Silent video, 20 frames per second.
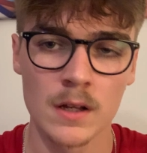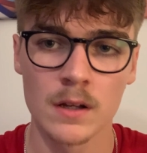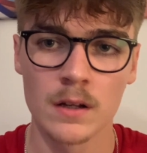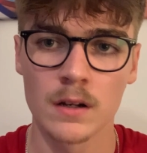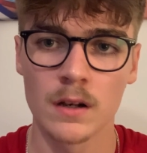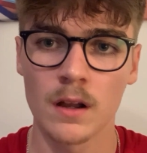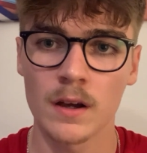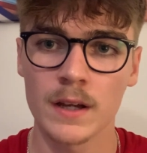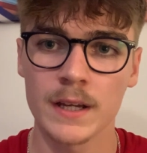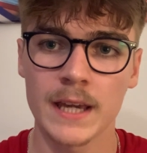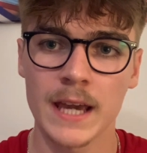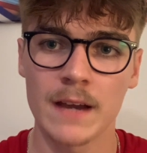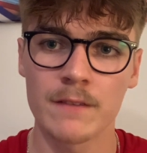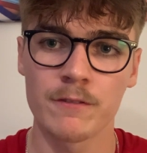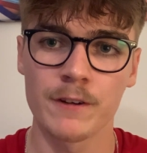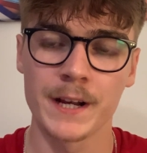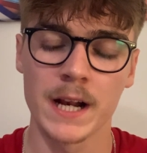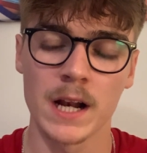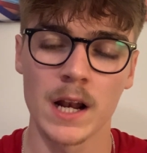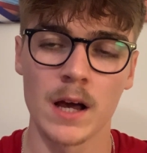Like
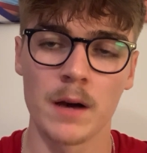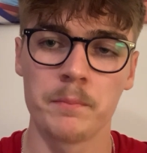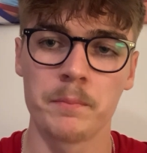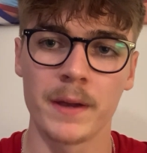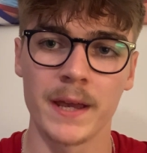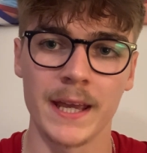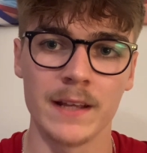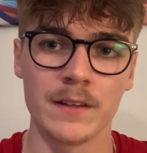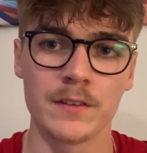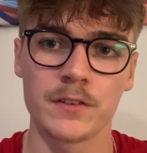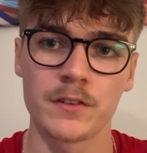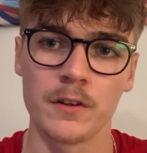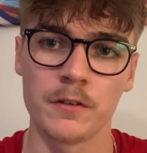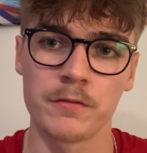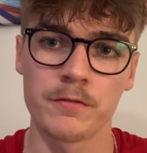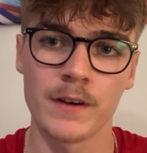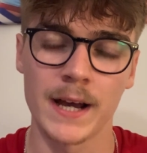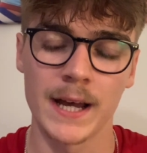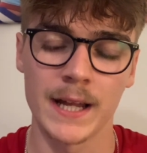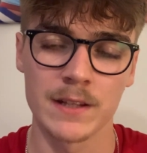every club, it's the
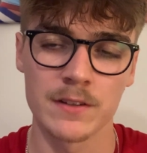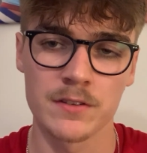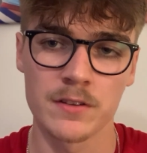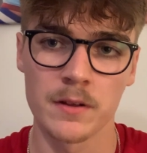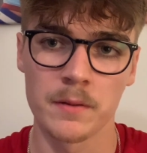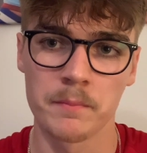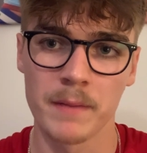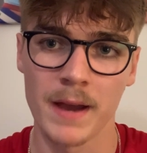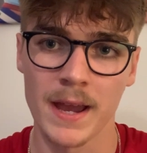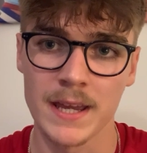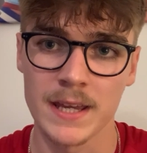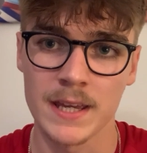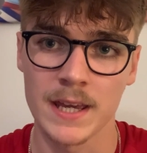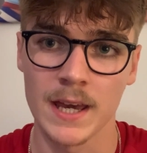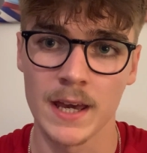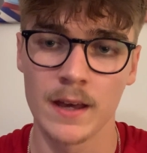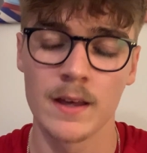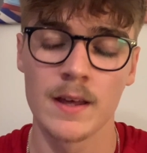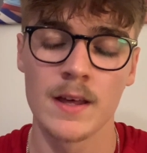fans that make it.